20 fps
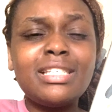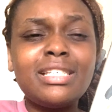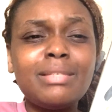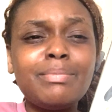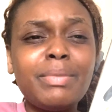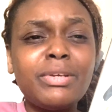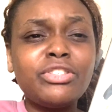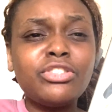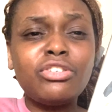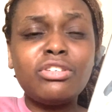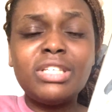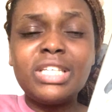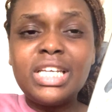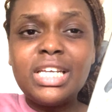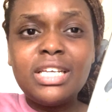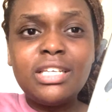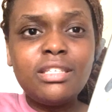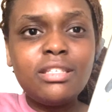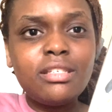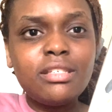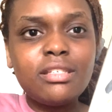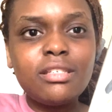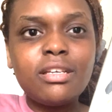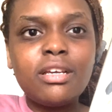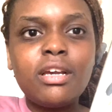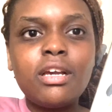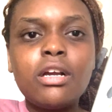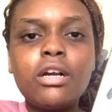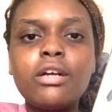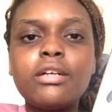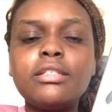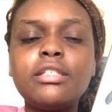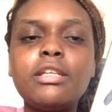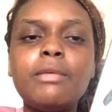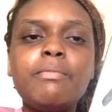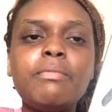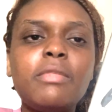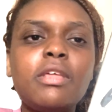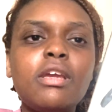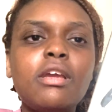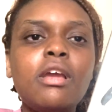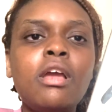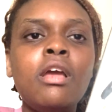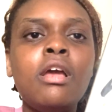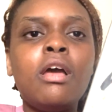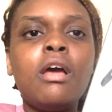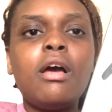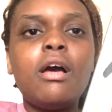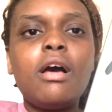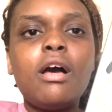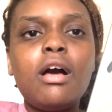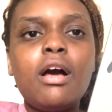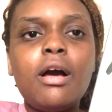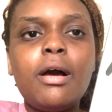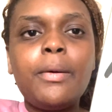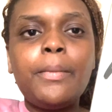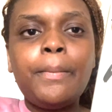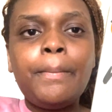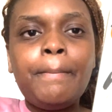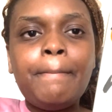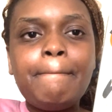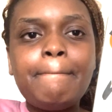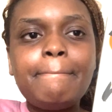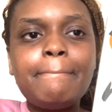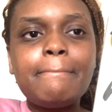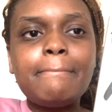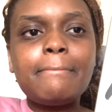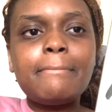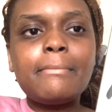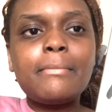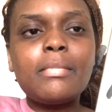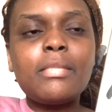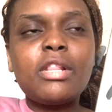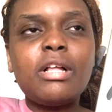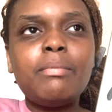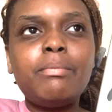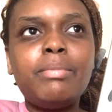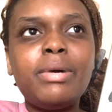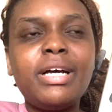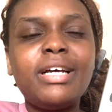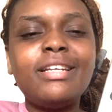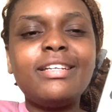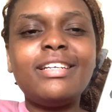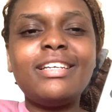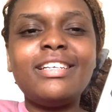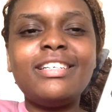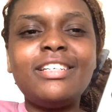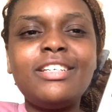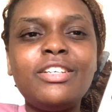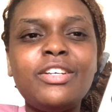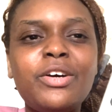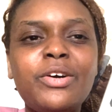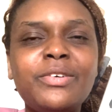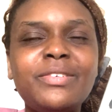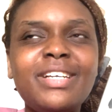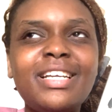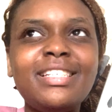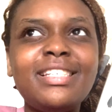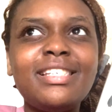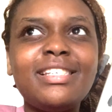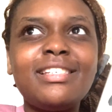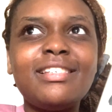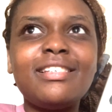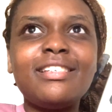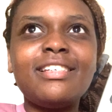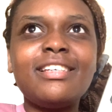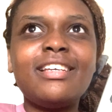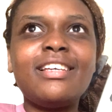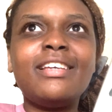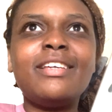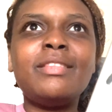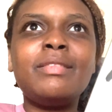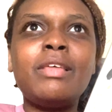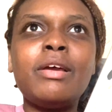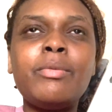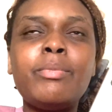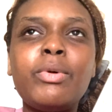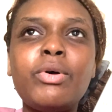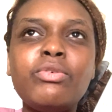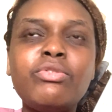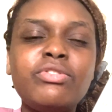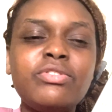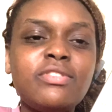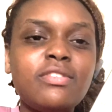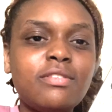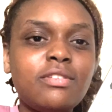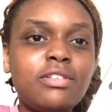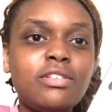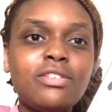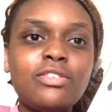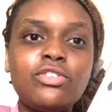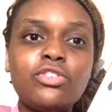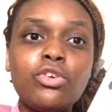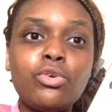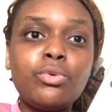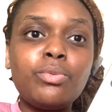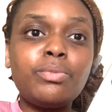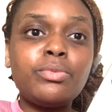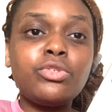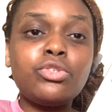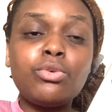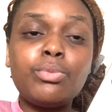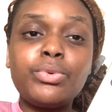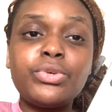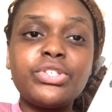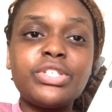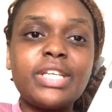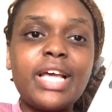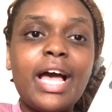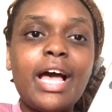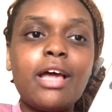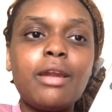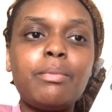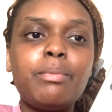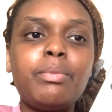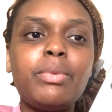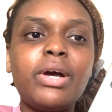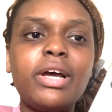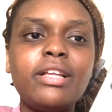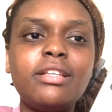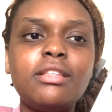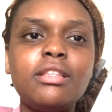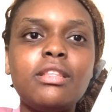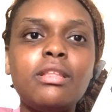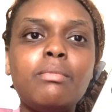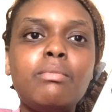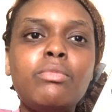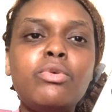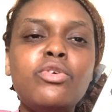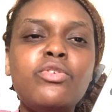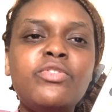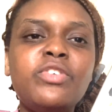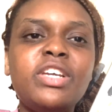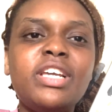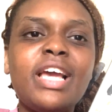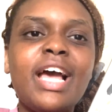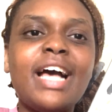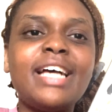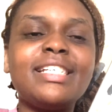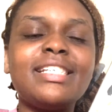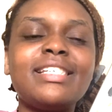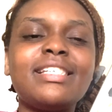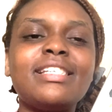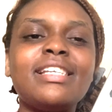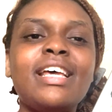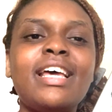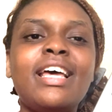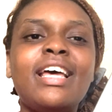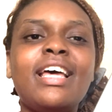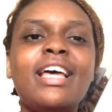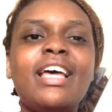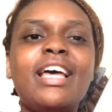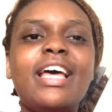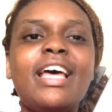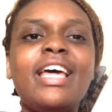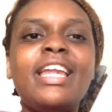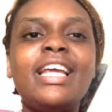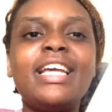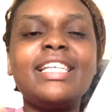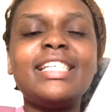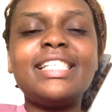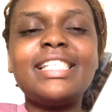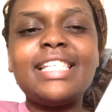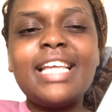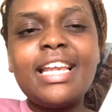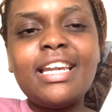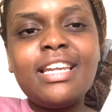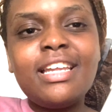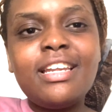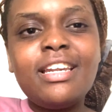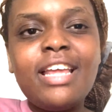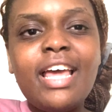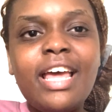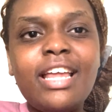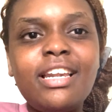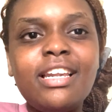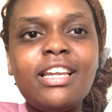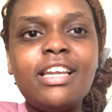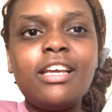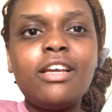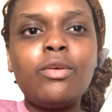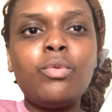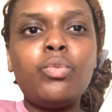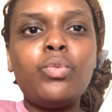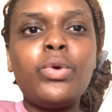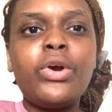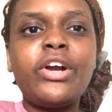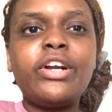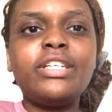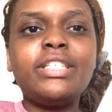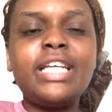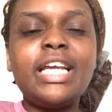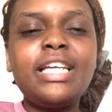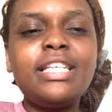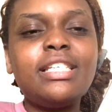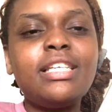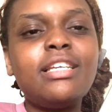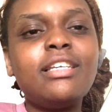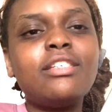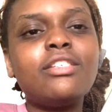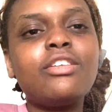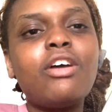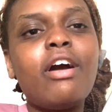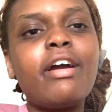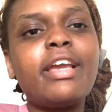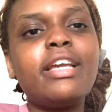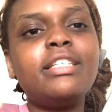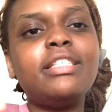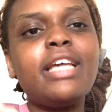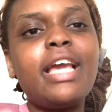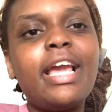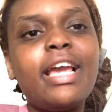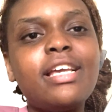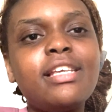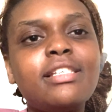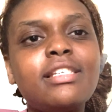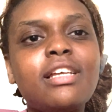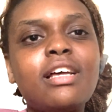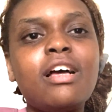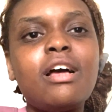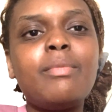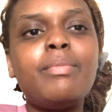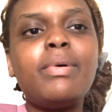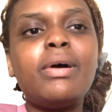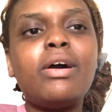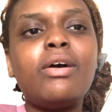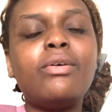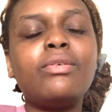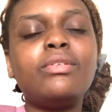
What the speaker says: like special needs or something. Um, but you know, they're both so super sad. But the movie has an extended ending where Daisy is talking to Aza